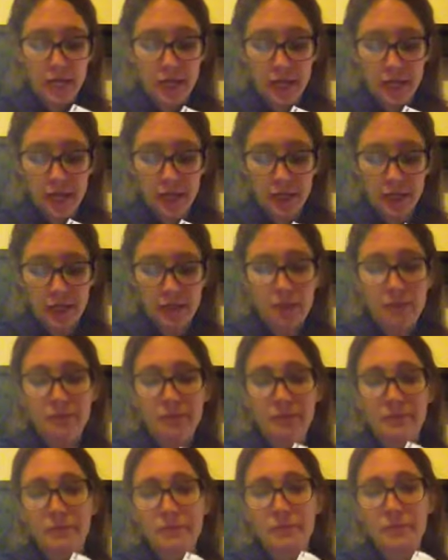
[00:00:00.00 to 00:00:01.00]
yet,
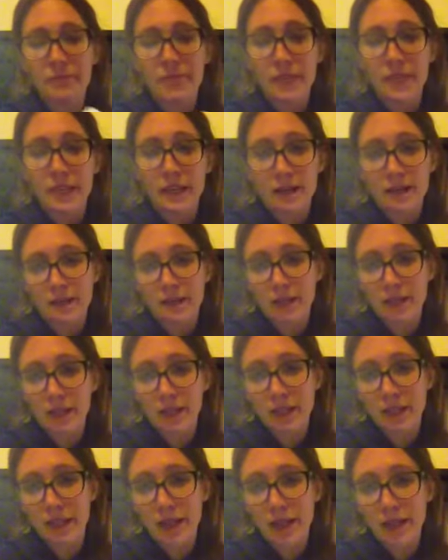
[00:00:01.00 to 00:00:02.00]
but that'll take
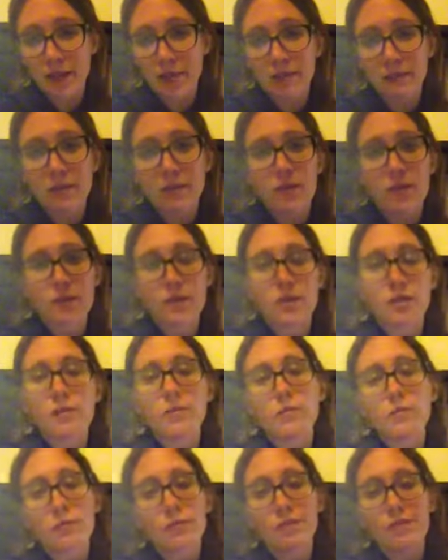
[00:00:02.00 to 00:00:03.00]
a day
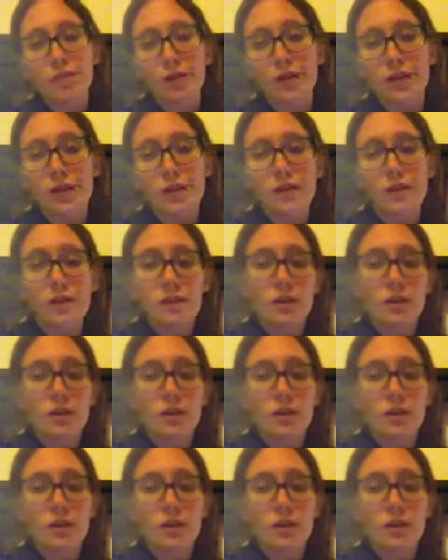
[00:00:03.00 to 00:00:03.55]
with drying.